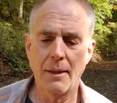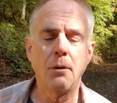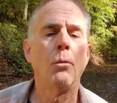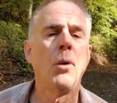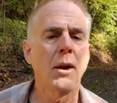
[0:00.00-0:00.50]

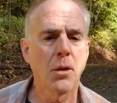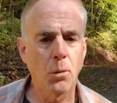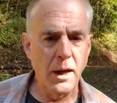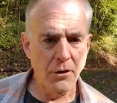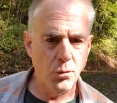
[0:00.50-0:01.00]
one of the
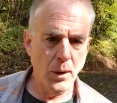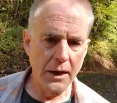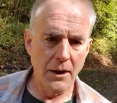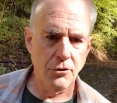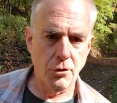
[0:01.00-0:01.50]
ways
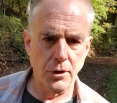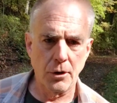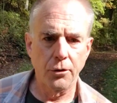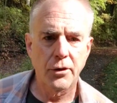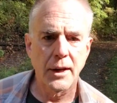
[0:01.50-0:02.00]
we
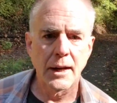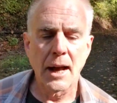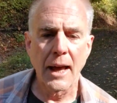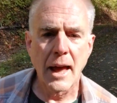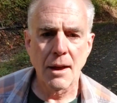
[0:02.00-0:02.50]
introduce it, and
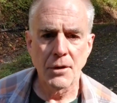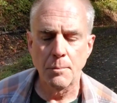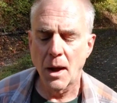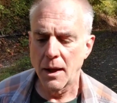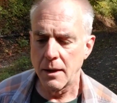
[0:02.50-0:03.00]
I have in
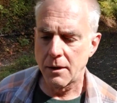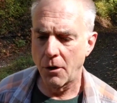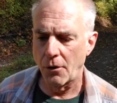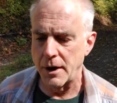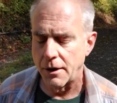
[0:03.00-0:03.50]
my
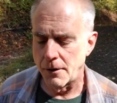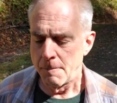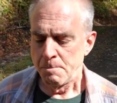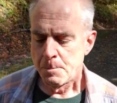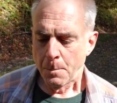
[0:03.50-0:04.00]
career,
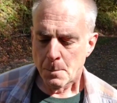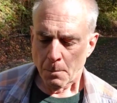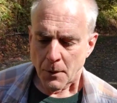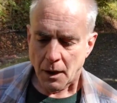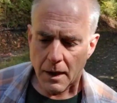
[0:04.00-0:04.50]

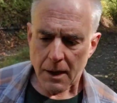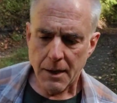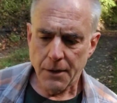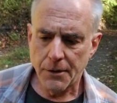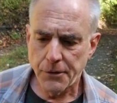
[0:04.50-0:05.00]

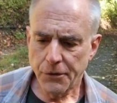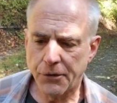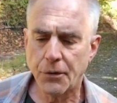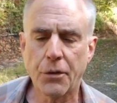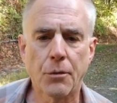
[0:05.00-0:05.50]

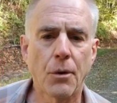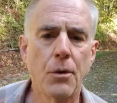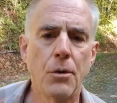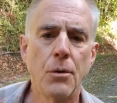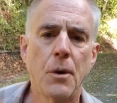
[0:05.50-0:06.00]
is
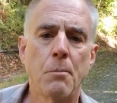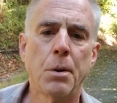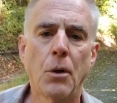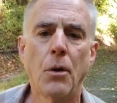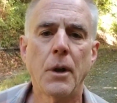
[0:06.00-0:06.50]
through
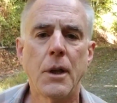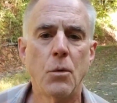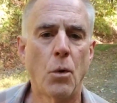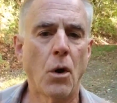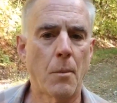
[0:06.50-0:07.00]
employee
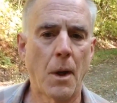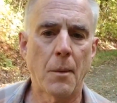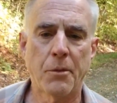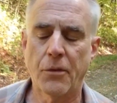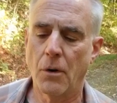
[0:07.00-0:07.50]

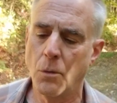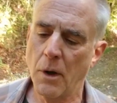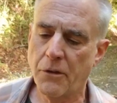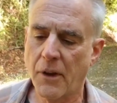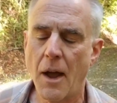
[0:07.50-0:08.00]
warm-ups, or
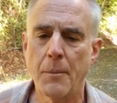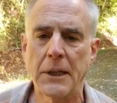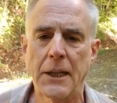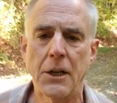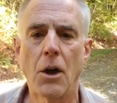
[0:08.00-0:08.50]
what's
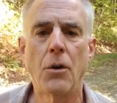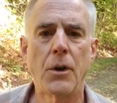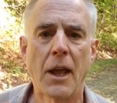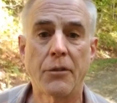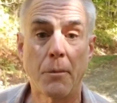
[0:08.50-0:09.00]
commonly known
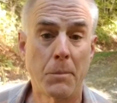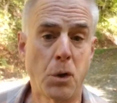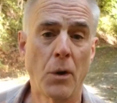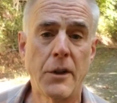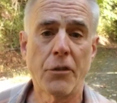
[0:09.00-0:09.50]
as
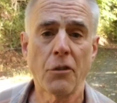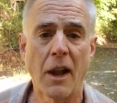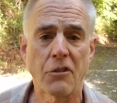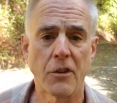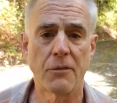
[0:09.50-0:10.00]
employee
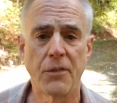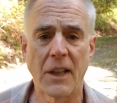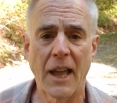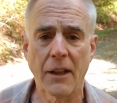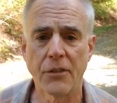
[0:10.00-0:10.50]
stretch and
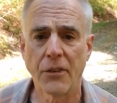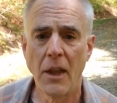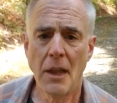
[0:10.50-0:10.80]
flex.